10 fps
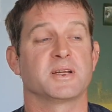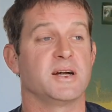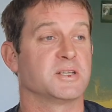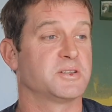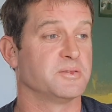
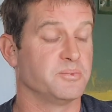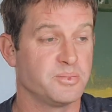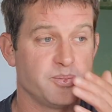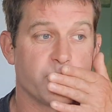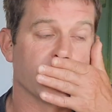catch some
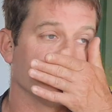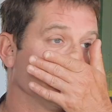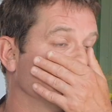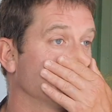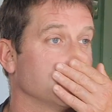big
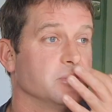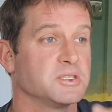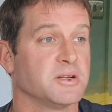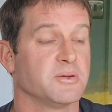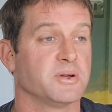skimmers
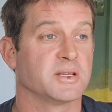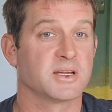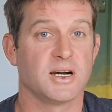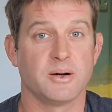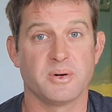on it when the
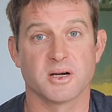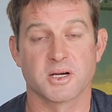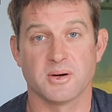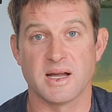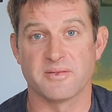carp aren't
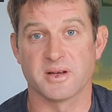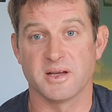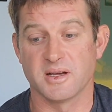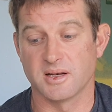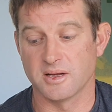quite having it
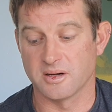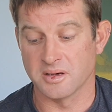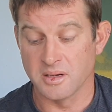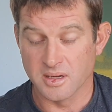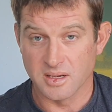early
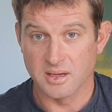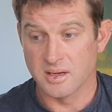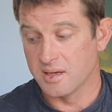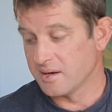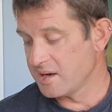on.
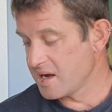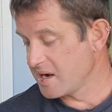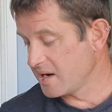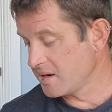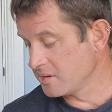
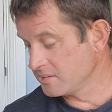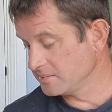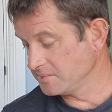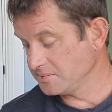Now,